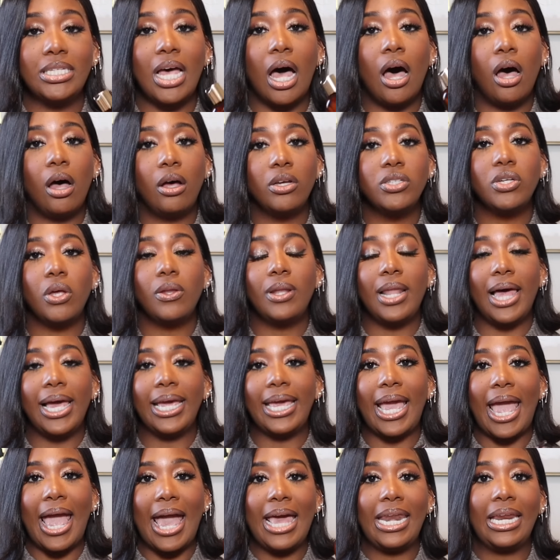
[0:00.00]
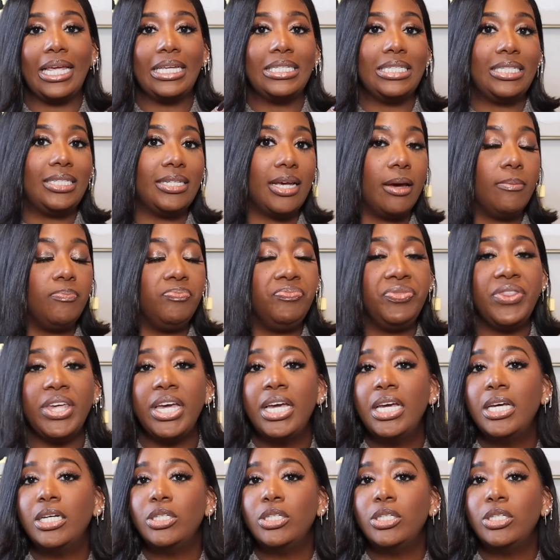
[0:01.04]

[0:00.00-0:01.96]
I also like adding depth